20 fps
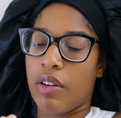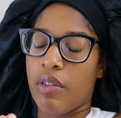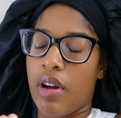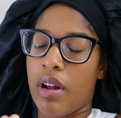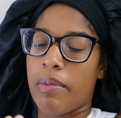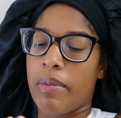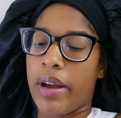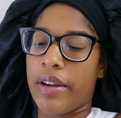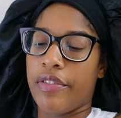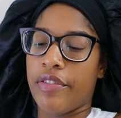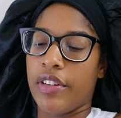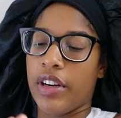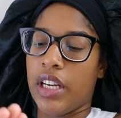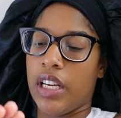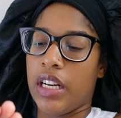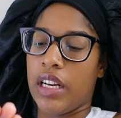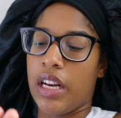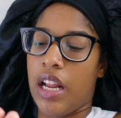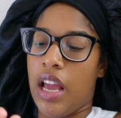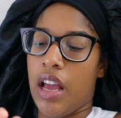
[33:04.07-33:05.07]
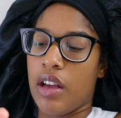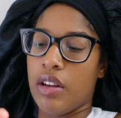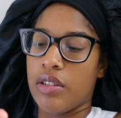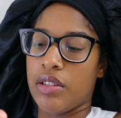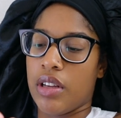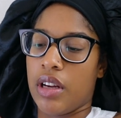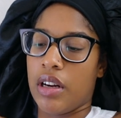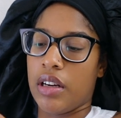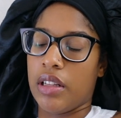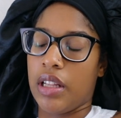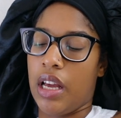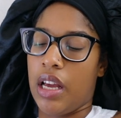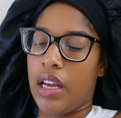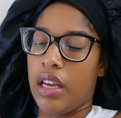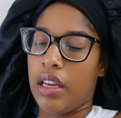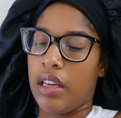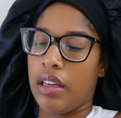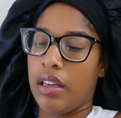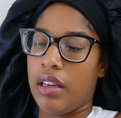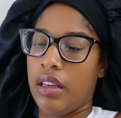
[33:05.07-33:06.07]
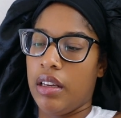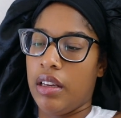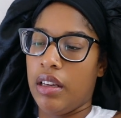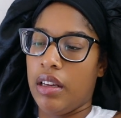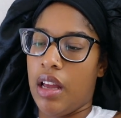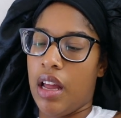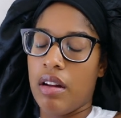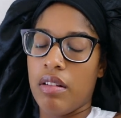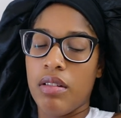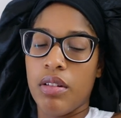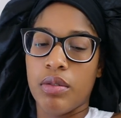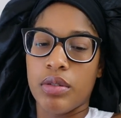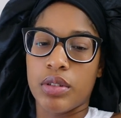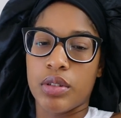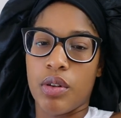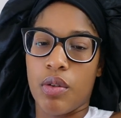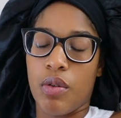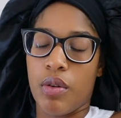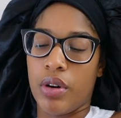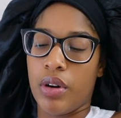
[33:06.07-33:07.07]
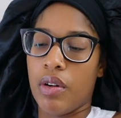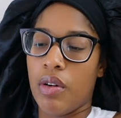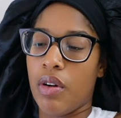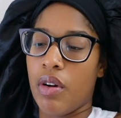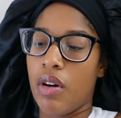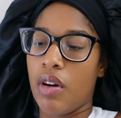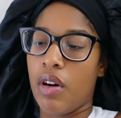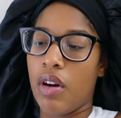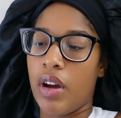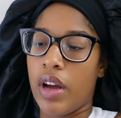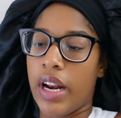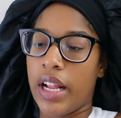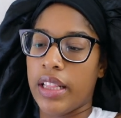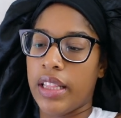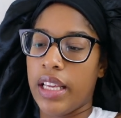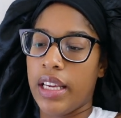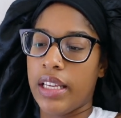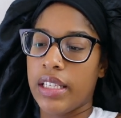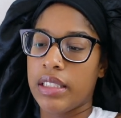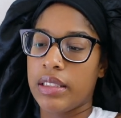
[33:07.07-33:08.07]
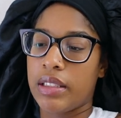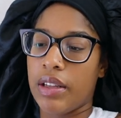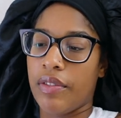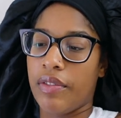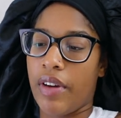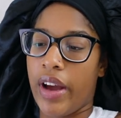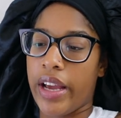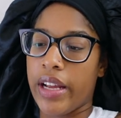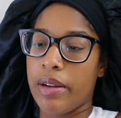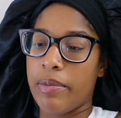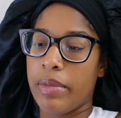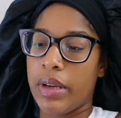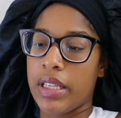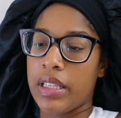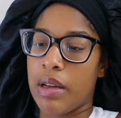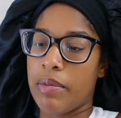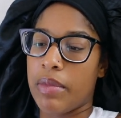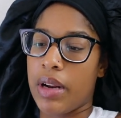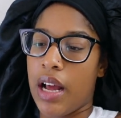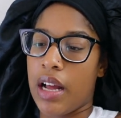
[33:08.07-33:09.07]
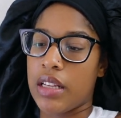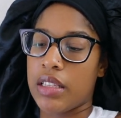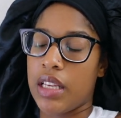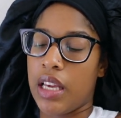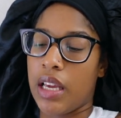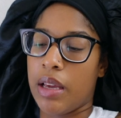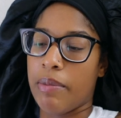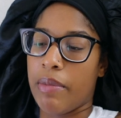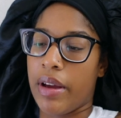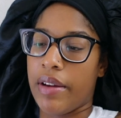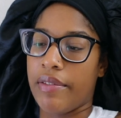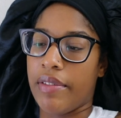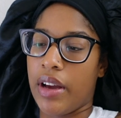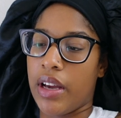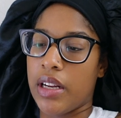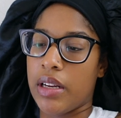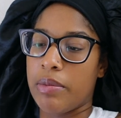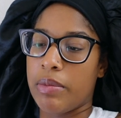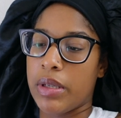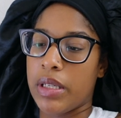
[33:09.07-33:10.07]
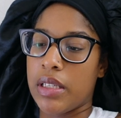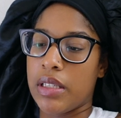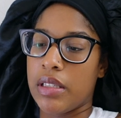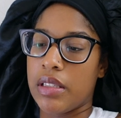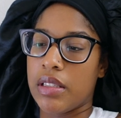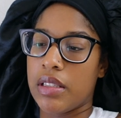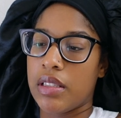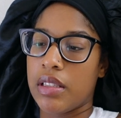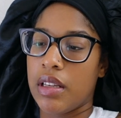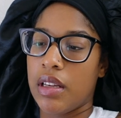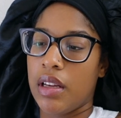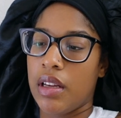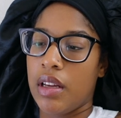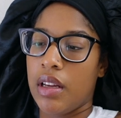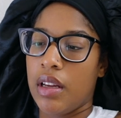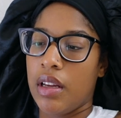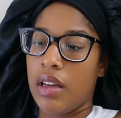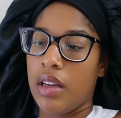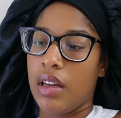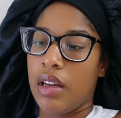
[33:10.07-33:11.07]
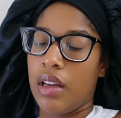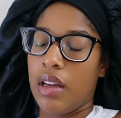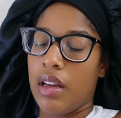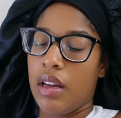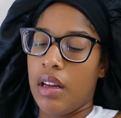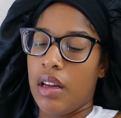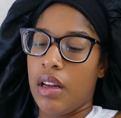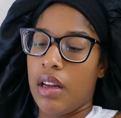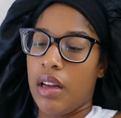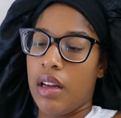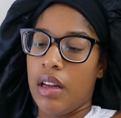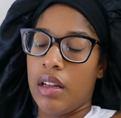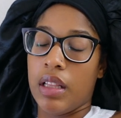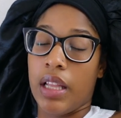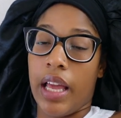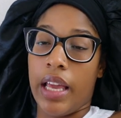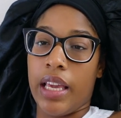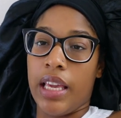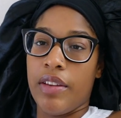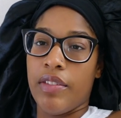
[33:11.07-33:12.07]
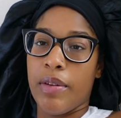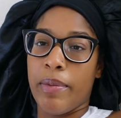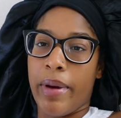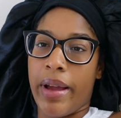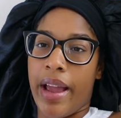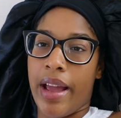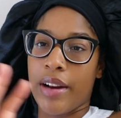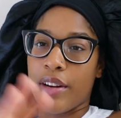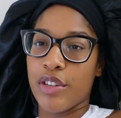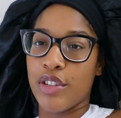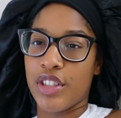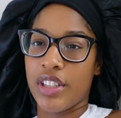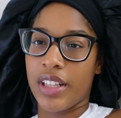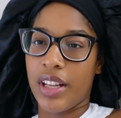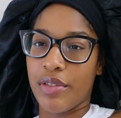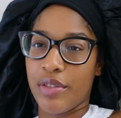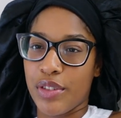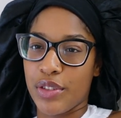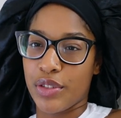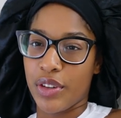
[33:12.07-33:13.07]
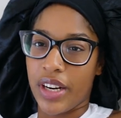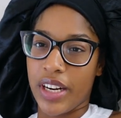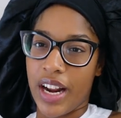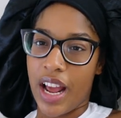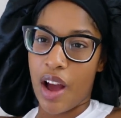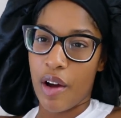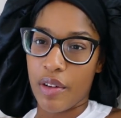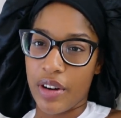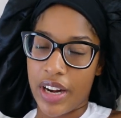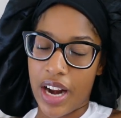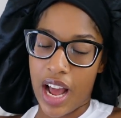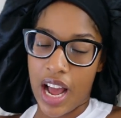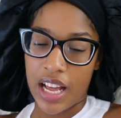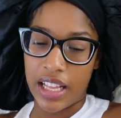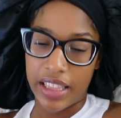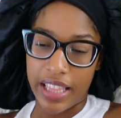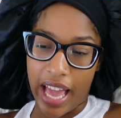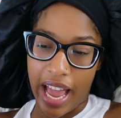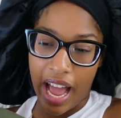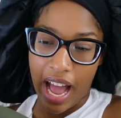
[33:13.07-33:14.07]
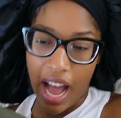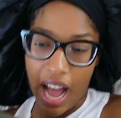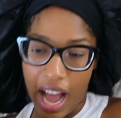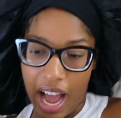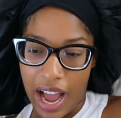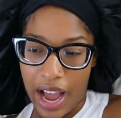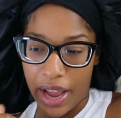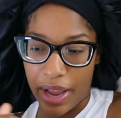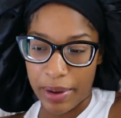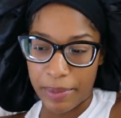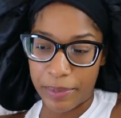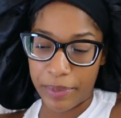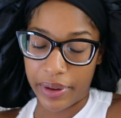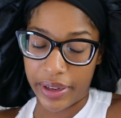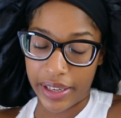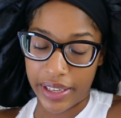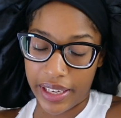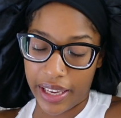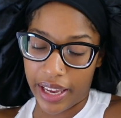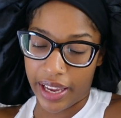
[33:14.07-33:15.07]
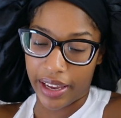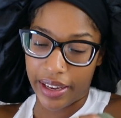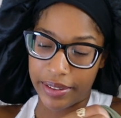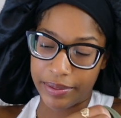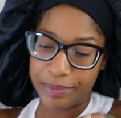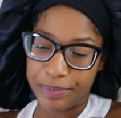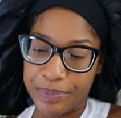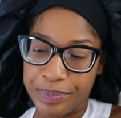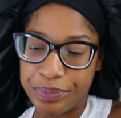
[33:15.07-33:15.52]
around my freaking nails are like I don't know what's going on. I think it's the vitamins. I'm not taking my vitamins. Like, even my energy levels right now are not that high, but yeah.